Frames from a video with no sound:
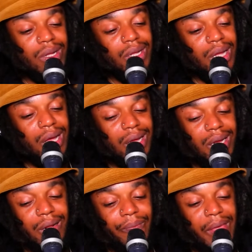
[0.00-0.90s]

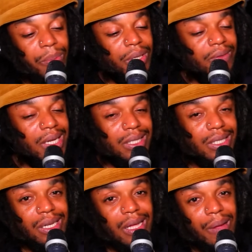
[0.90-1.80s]
I believe that's
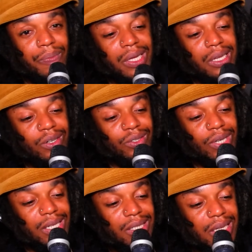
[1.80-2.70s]
it. I'm done talking you
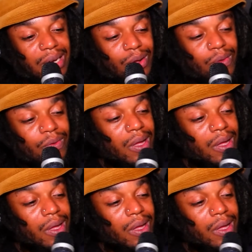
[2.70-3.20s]
guys' head off.